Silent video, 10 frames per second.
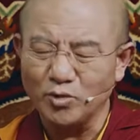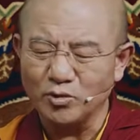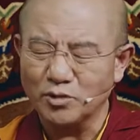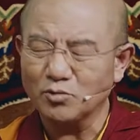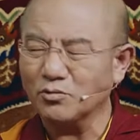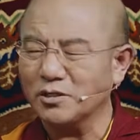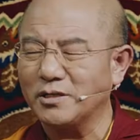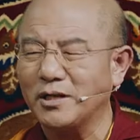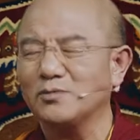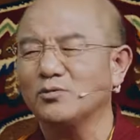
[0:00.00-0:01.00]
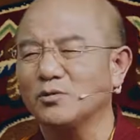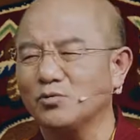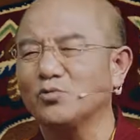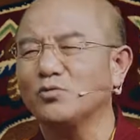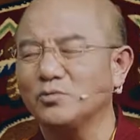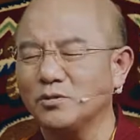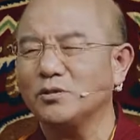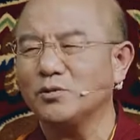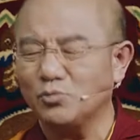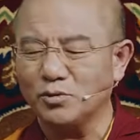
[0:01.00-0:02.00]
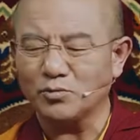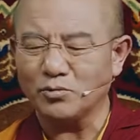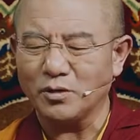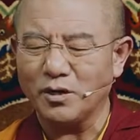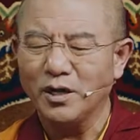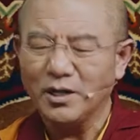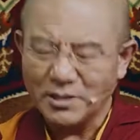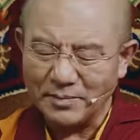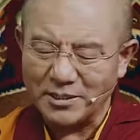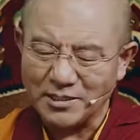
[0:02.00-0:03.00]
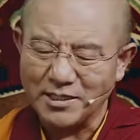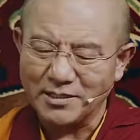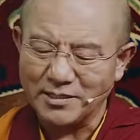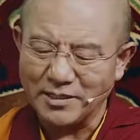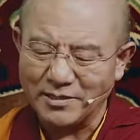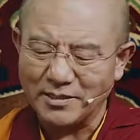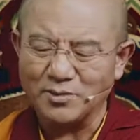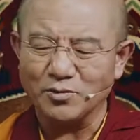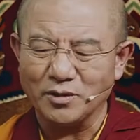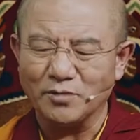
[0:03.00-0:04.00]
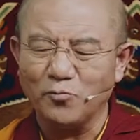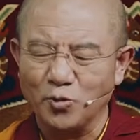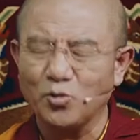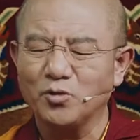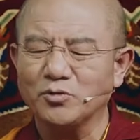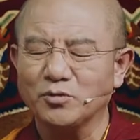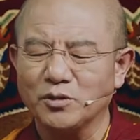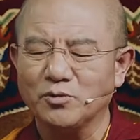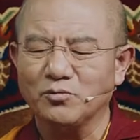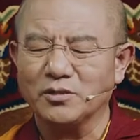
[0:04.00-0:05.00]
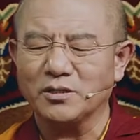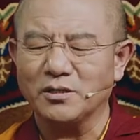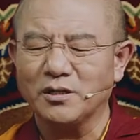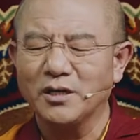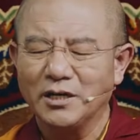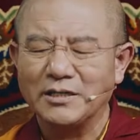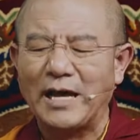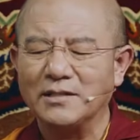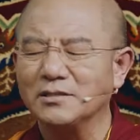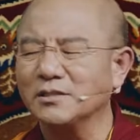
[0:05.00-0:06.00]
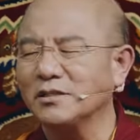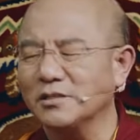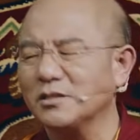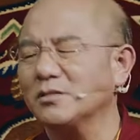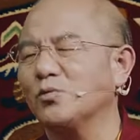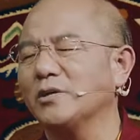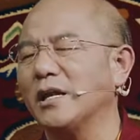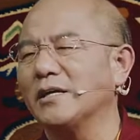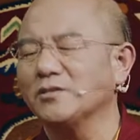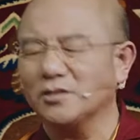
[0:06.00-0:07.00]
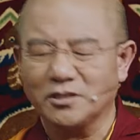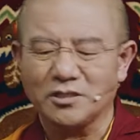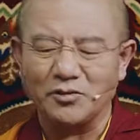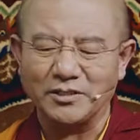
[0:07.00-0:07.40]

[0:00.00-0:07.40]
In fact, look at the sentient beings who suffer so much in the Avicii hell, they still have the Buddha nature.